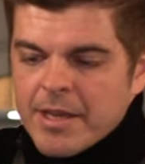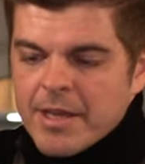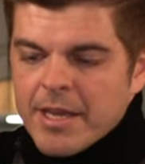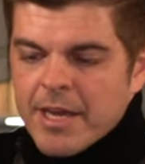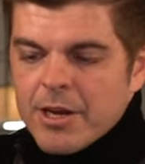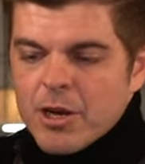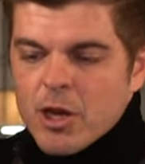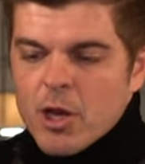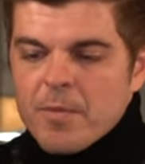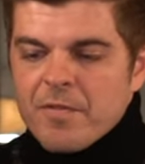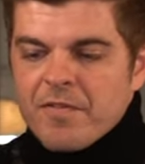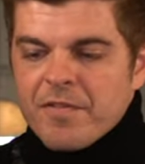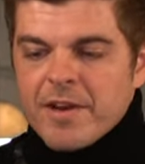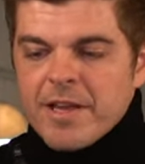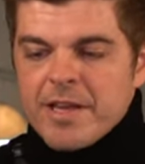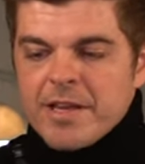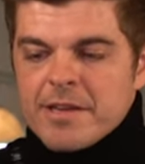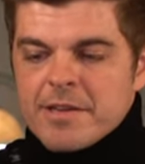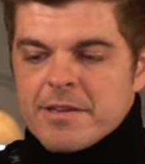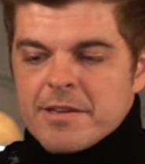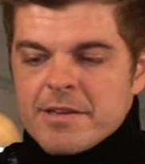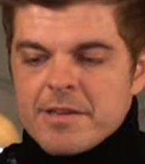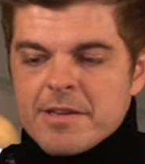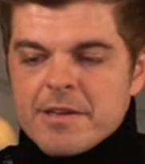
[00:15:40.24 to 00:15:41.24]
And
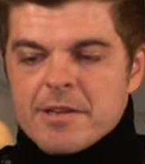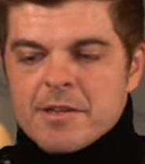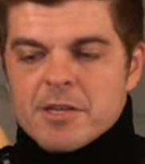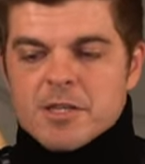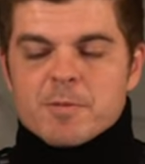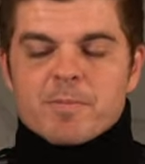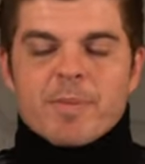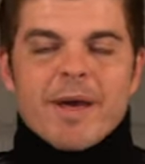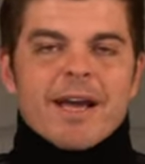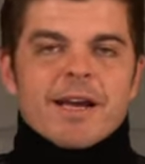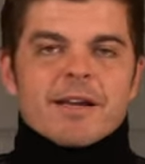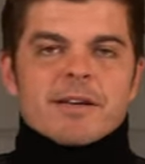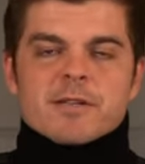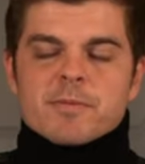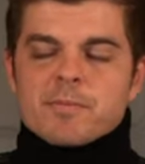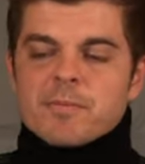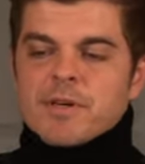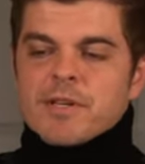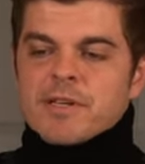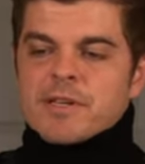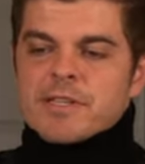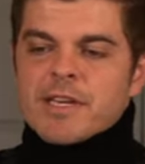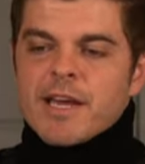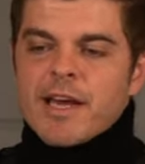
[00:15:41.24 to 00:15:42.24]
hopefully the
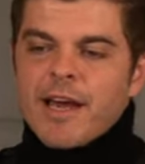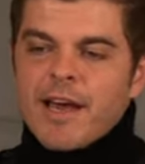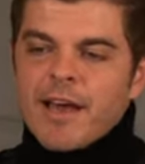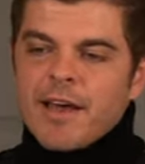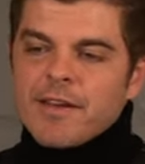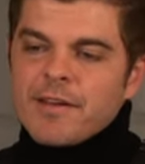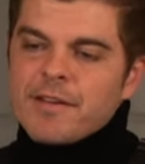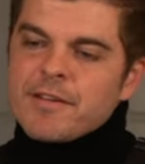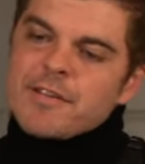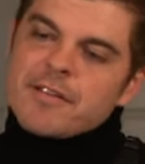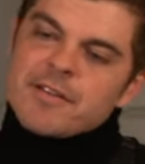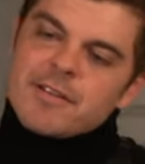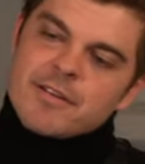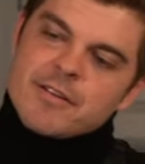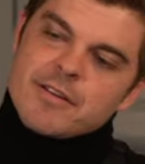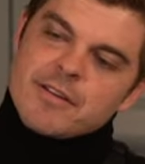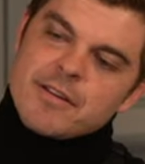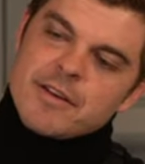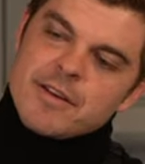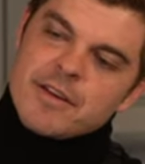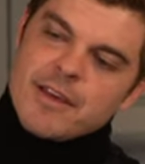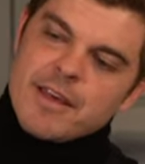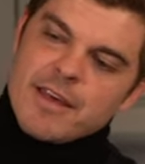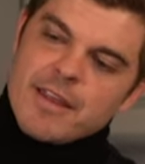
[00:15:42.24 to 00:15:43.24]
spaghetti and
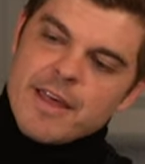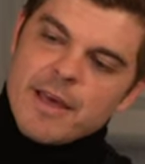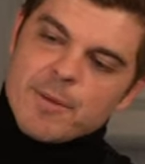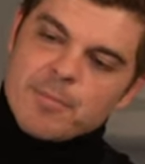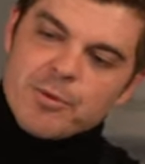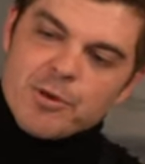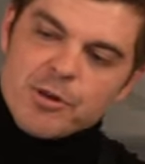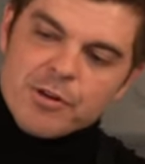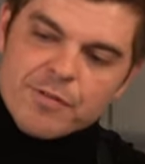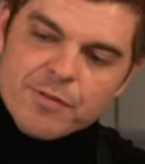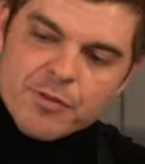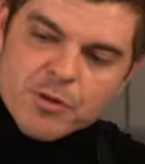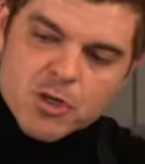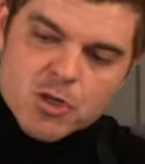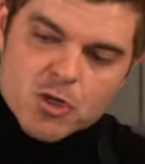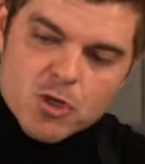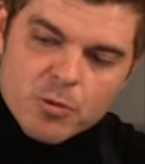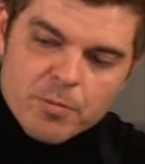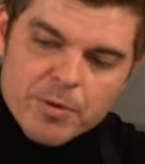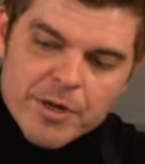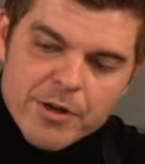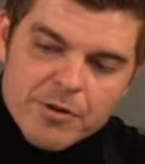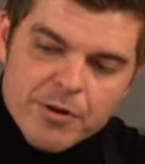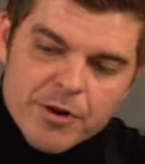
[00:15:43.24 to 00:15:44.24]
that beautiful
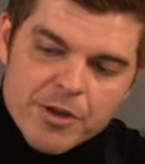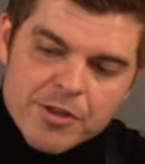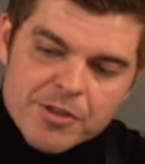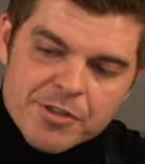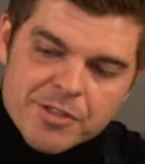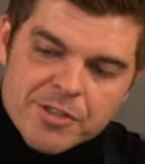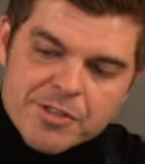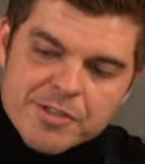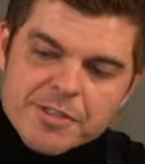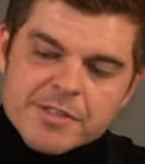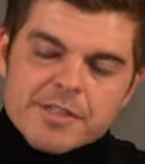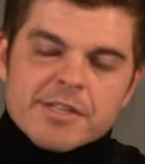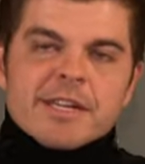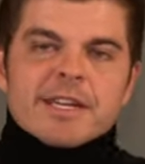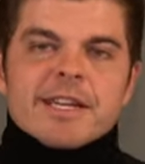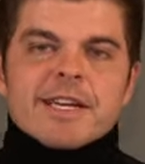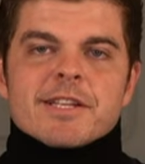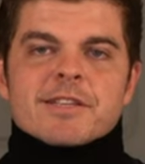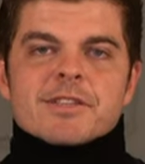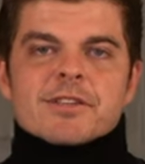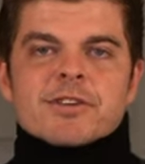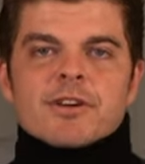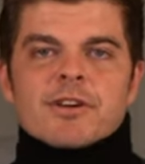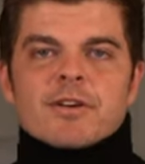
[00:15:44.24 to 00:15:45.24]
strawberry rose
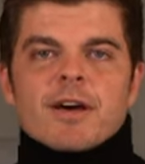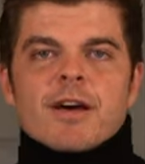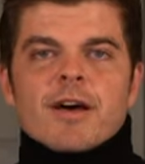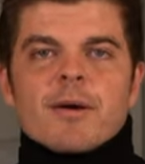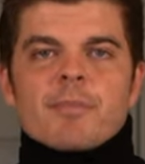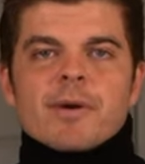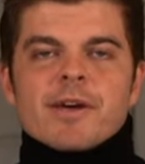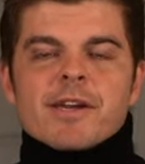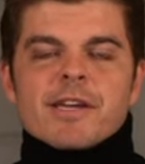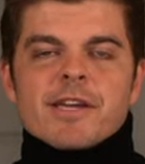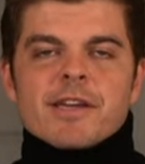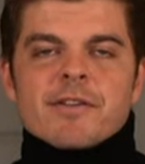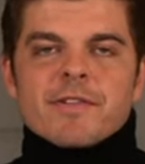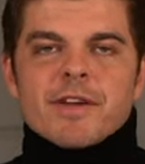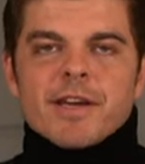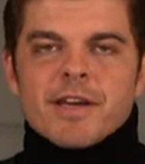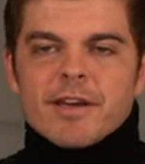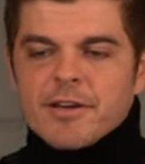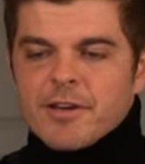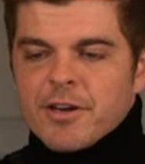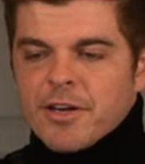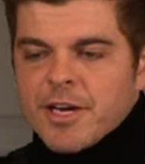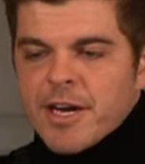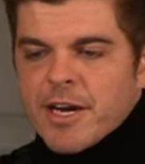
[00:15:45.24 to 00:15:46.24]
leads to a better evening.
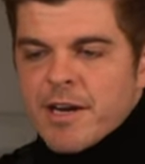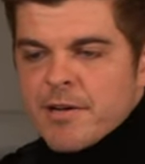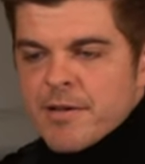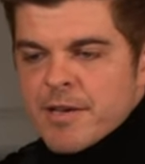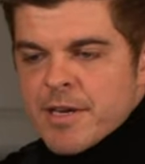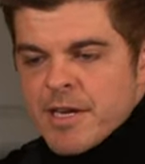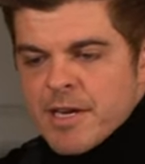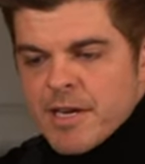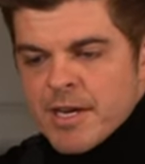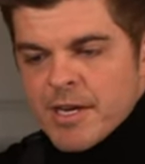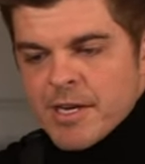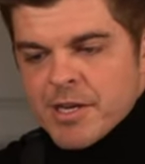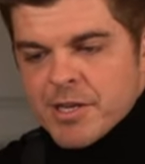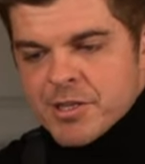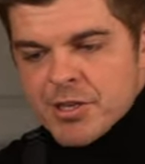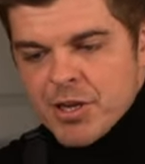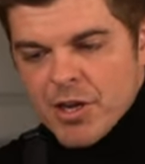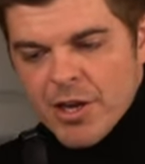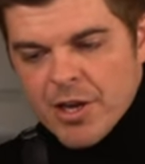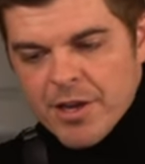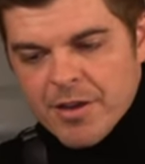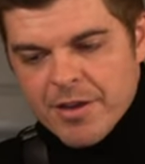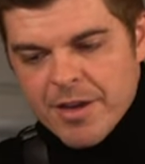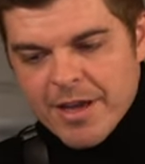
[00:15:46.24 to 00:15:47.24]
Okay,
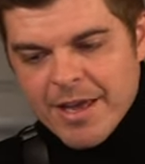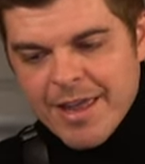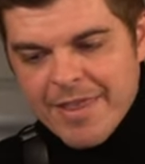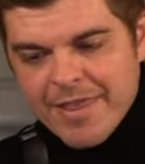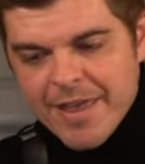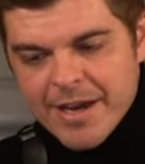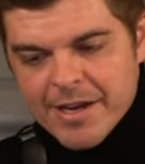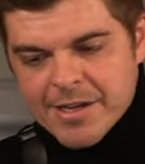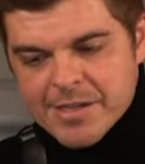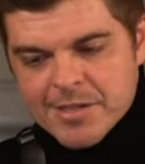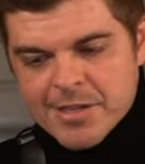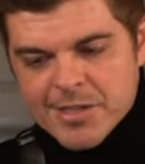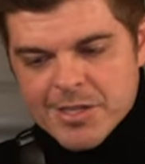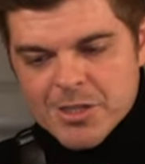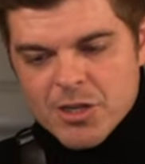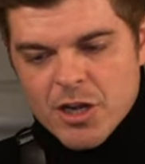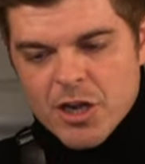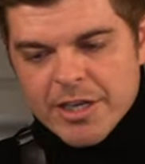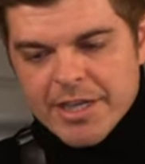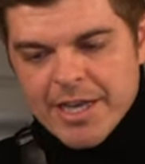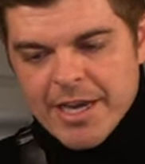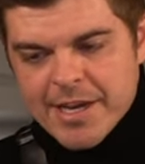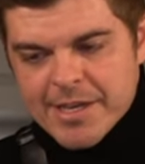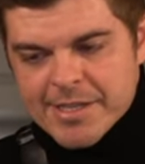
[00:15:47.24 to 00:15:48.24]
so that is the
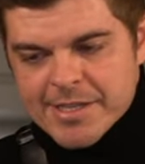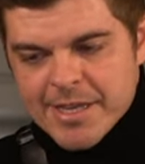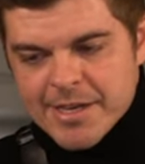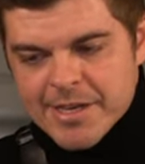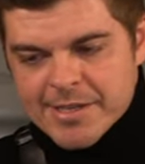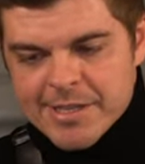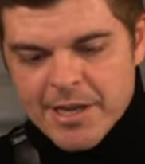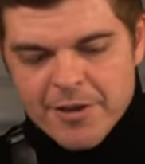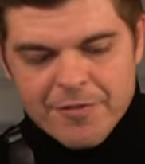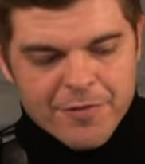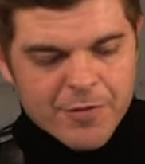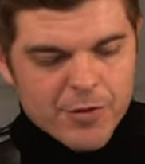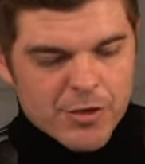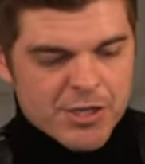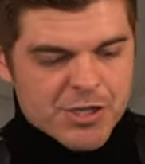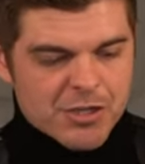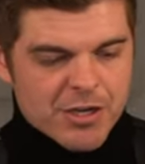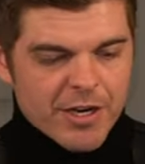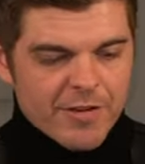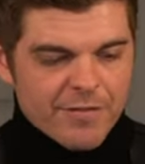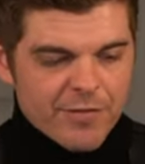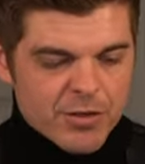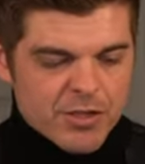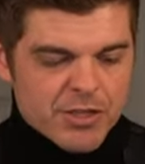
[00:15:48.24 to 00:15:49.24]
start, guys. That is our first
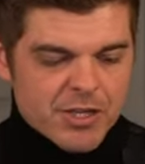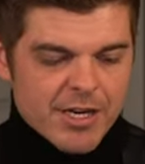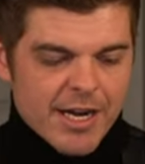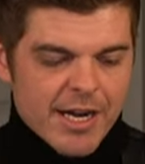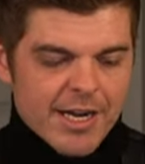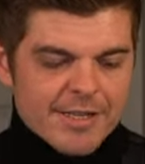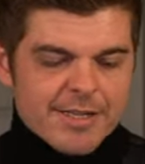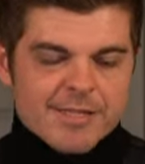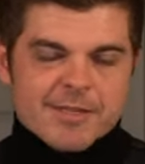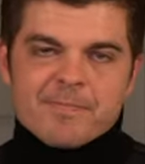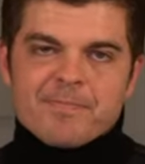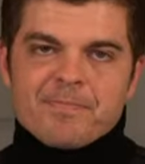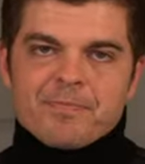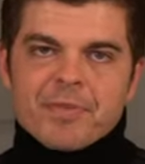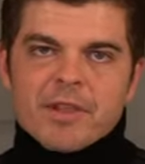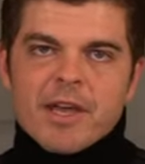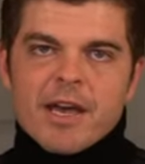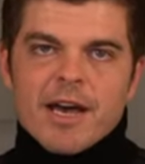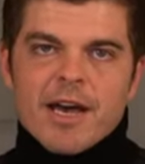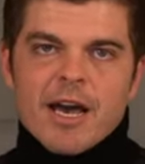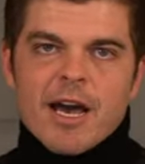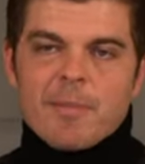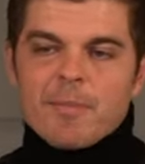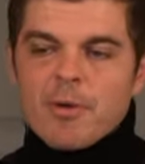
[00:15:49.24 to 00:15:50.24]
drink for tonight.
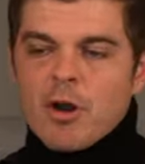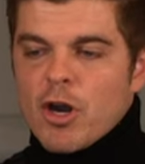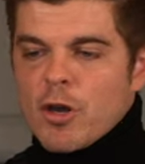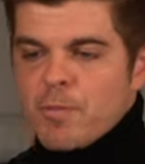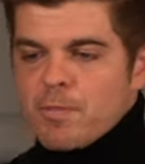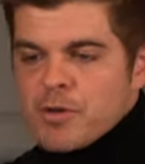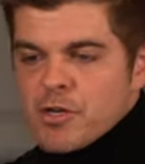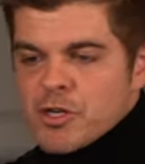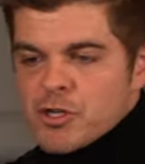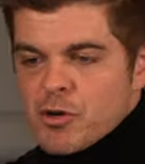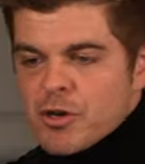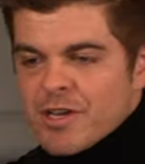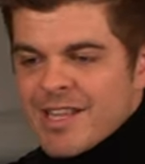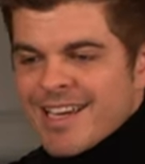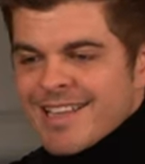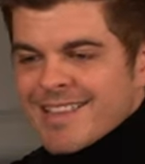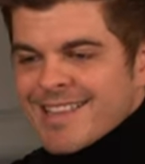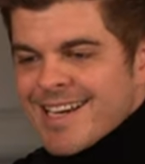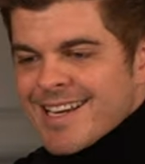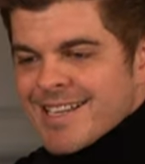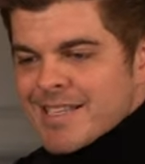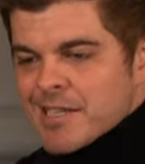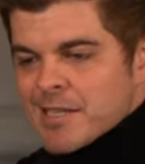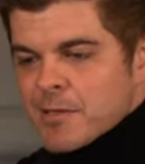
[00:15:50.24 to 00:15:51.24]
Um, I hope you enjoy that.
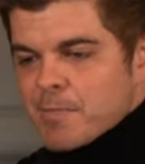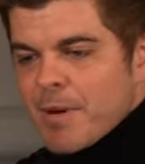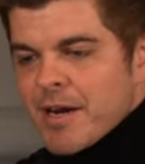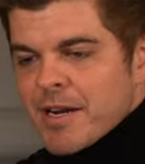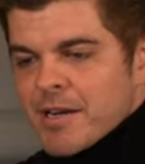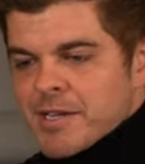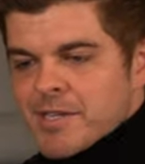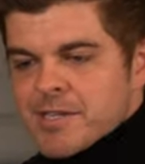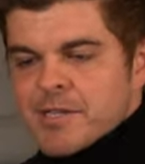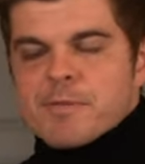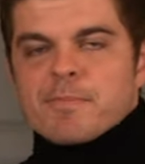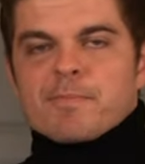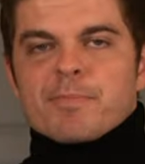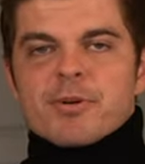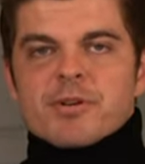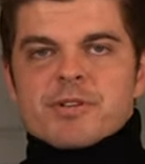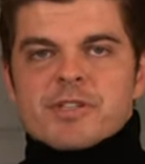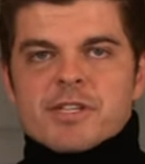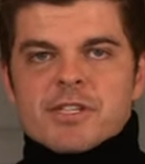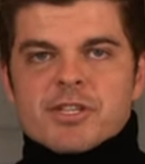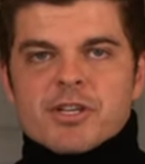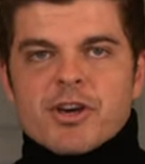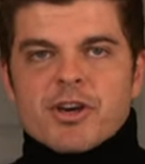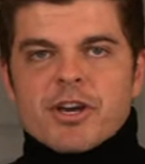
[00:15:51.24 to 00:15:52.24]
That's about as simple
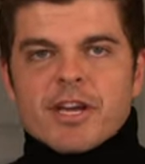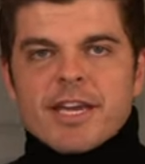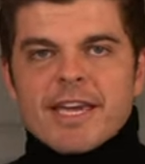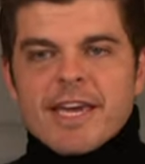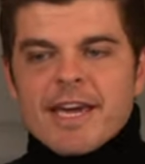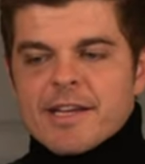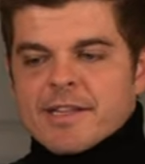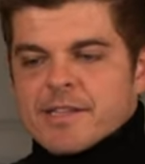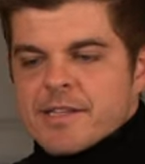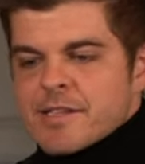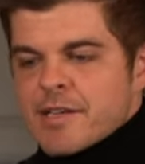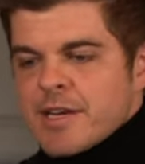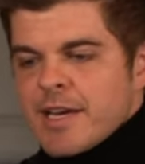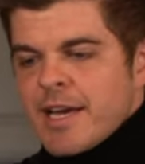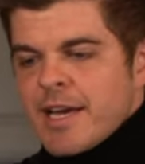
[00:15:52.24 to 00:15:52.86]
as it's going to get.